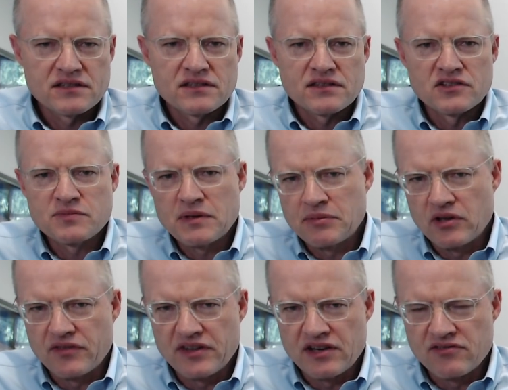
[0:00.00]
Those people
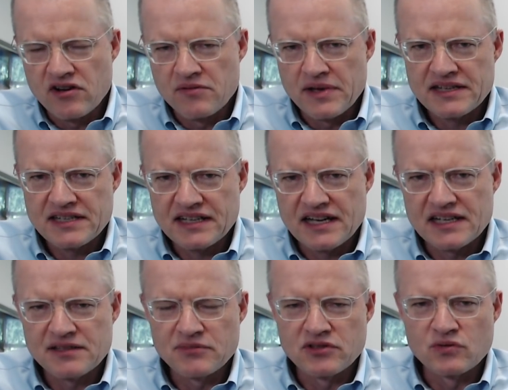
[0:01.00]
on their romantic
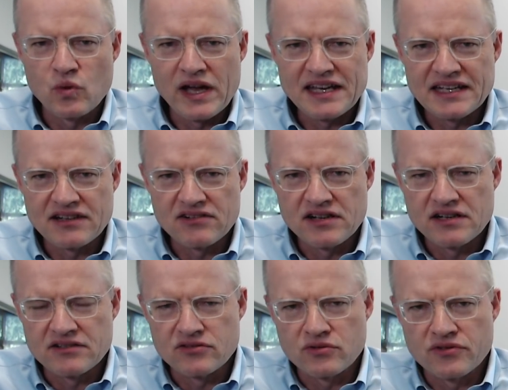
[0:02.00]
honeymoon wading
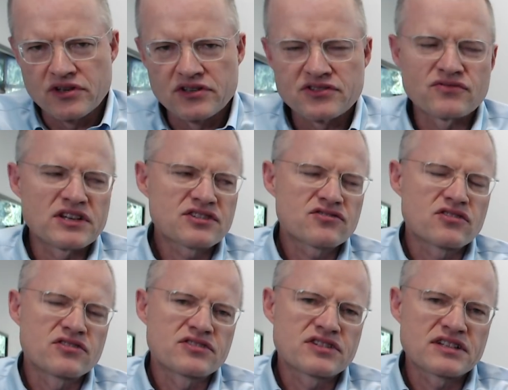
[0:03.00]
around, or those
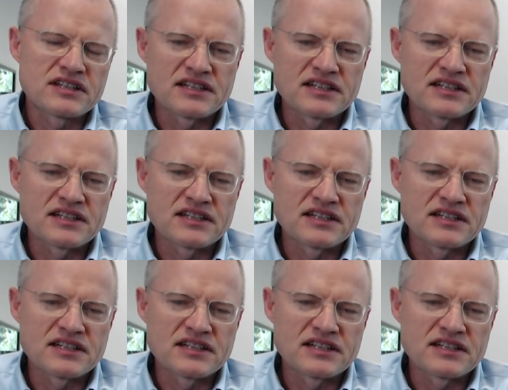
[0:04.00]
restaurant